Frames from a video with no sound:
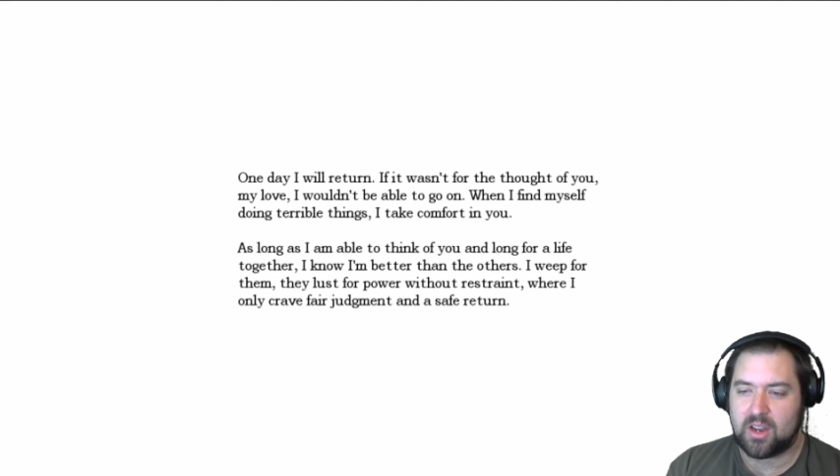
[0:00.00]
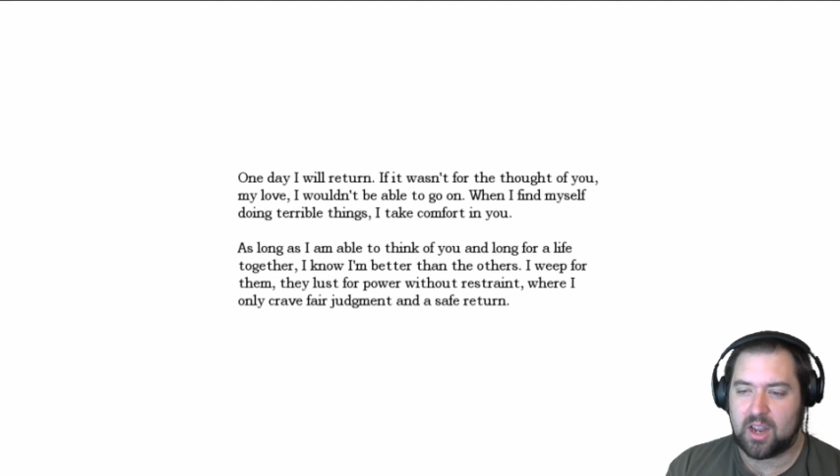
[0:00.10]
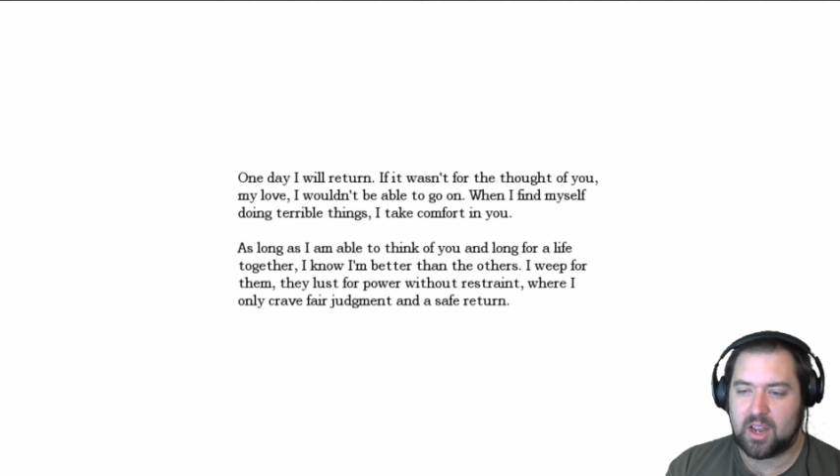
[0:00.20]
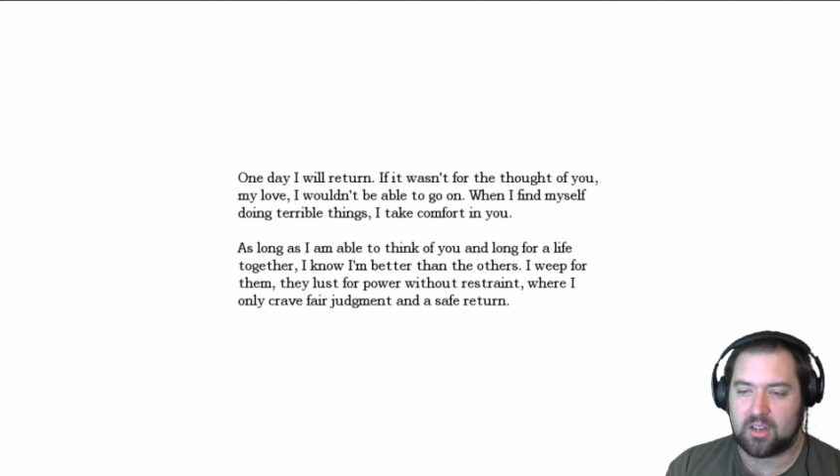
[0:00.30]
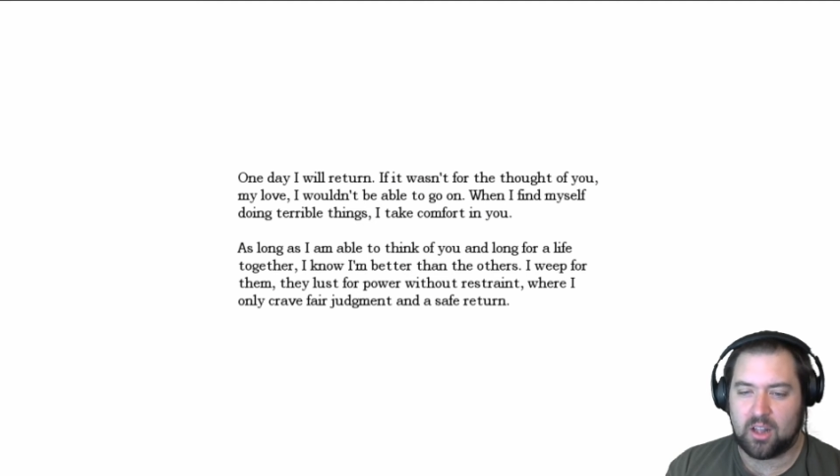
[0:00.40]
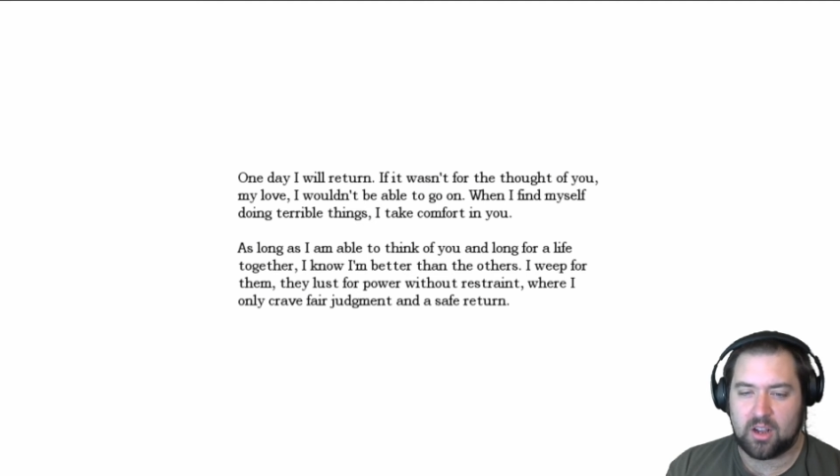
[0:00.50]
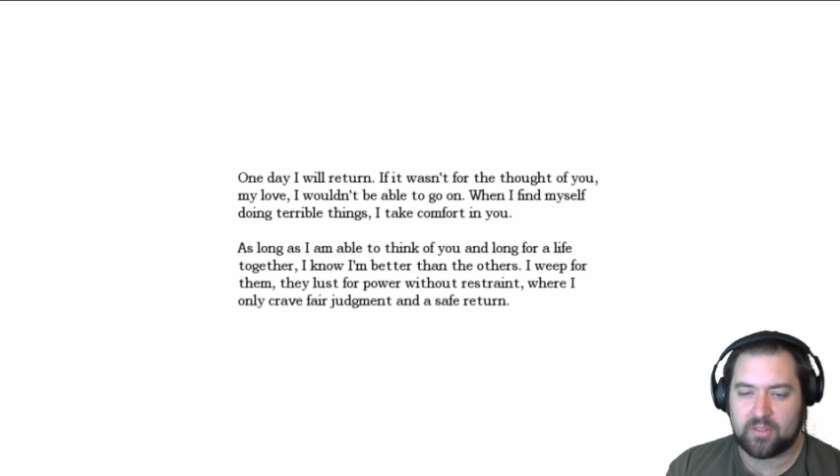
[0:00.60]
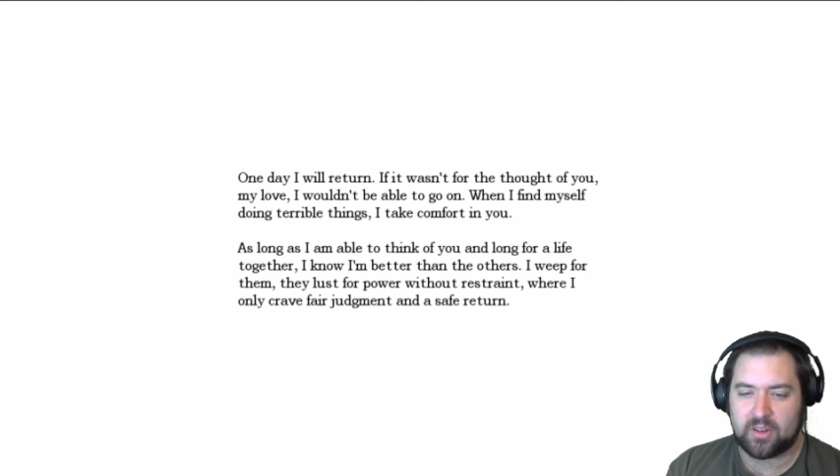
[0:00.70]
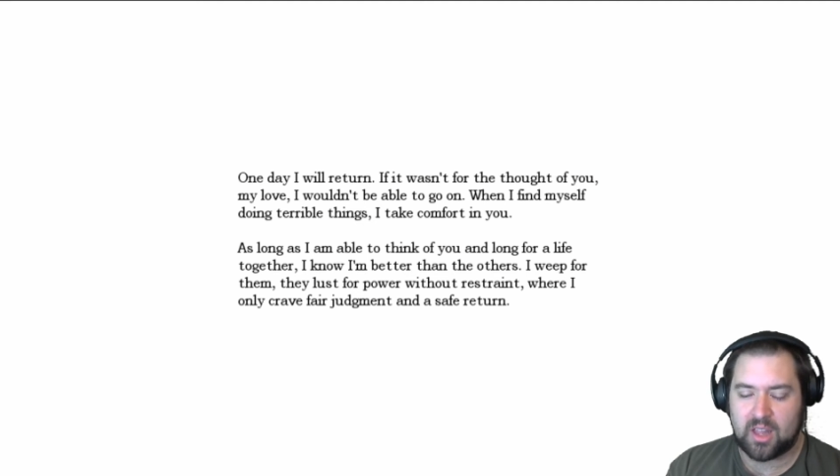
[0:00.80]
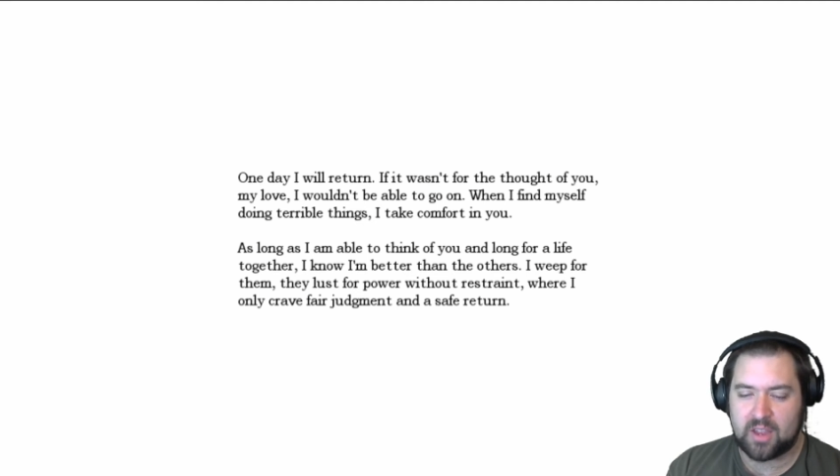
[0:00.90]
and long
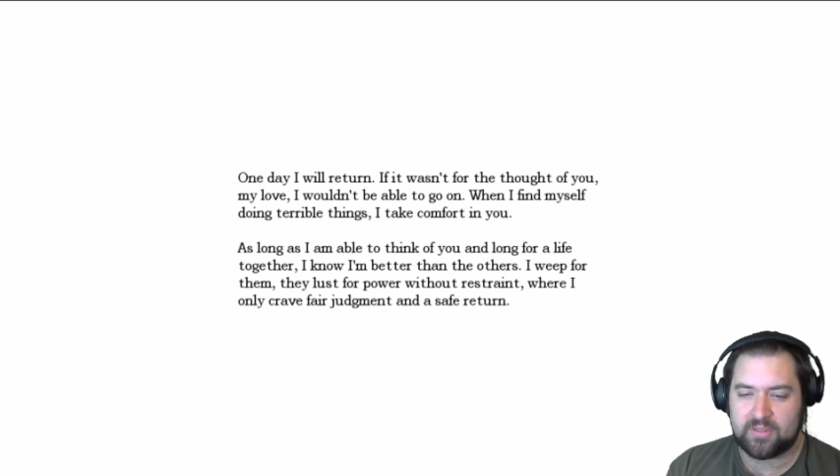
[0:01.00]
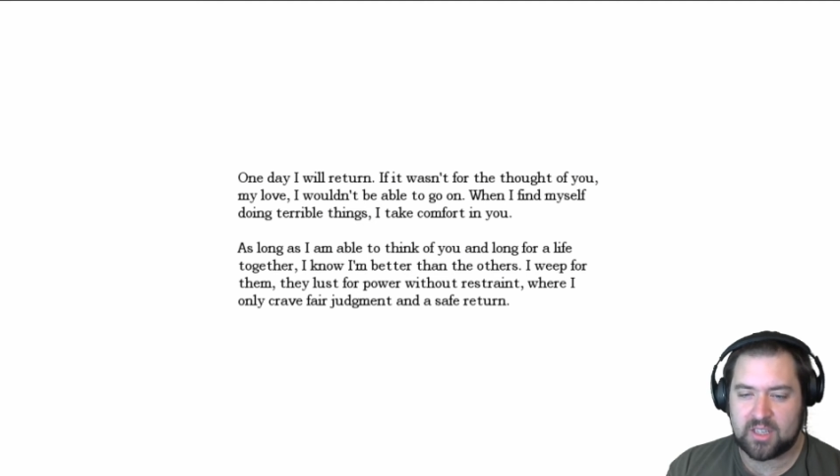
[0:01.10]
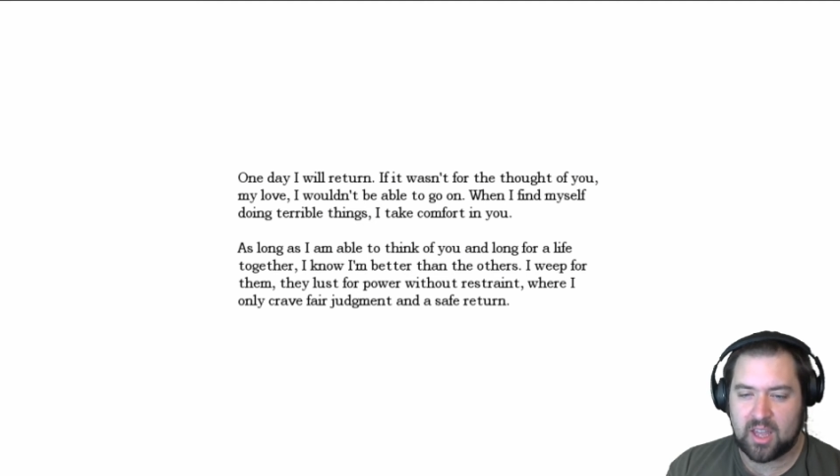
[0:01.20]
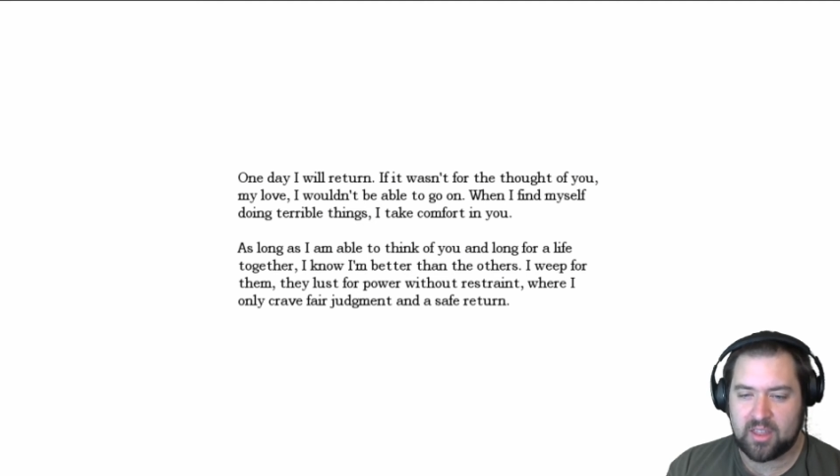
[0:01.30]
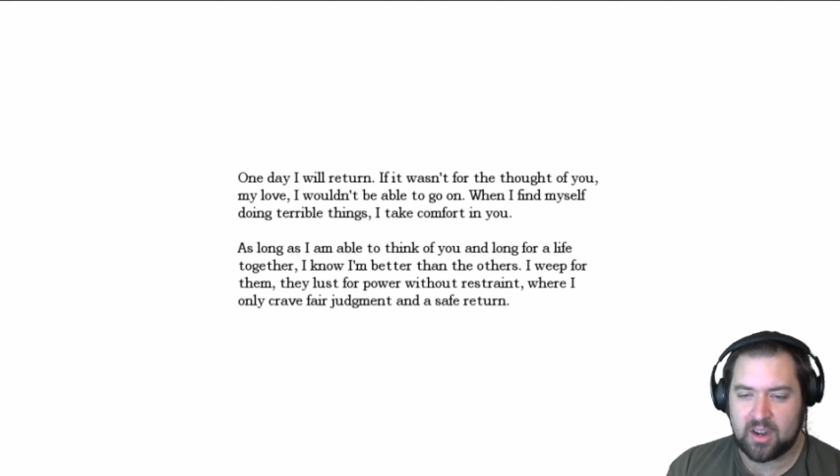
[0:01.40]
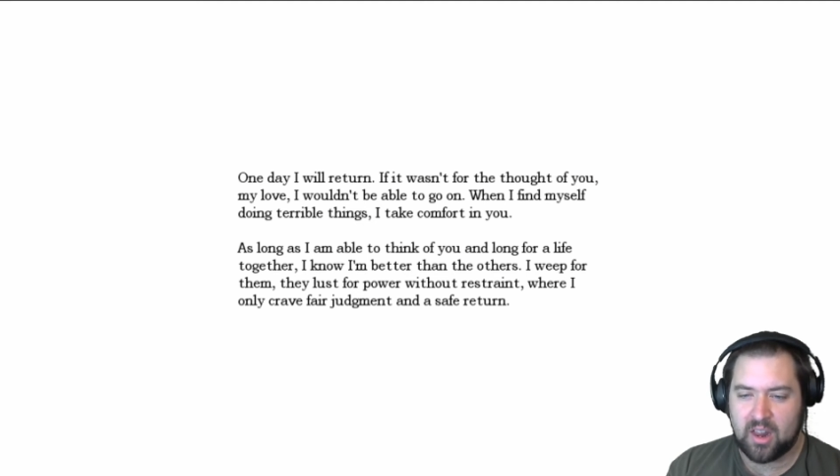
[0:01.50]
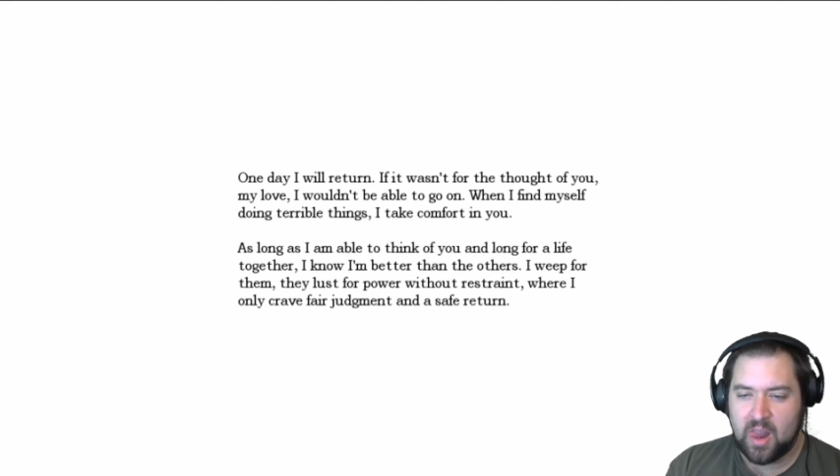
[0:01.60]
for life together,